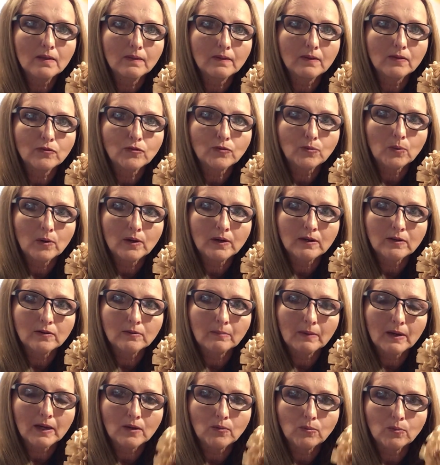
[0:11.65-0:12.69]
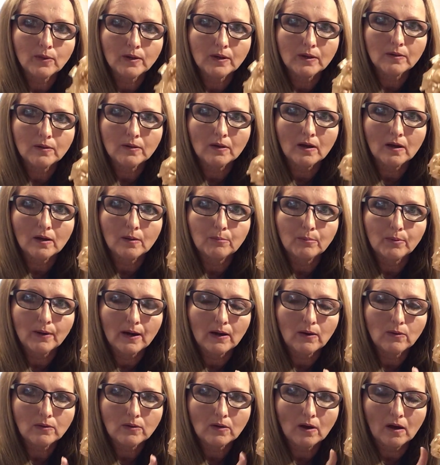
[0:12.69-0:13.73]
This one is made with
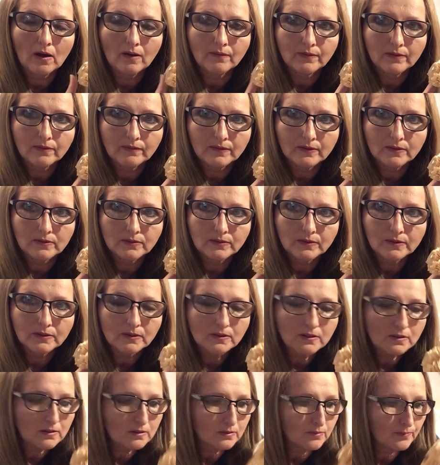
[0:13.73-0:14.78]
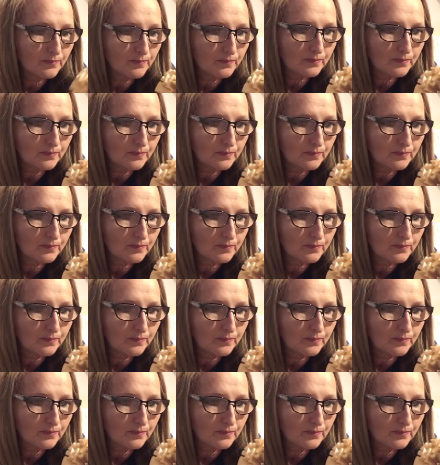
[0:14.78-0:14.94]
brown coffee filters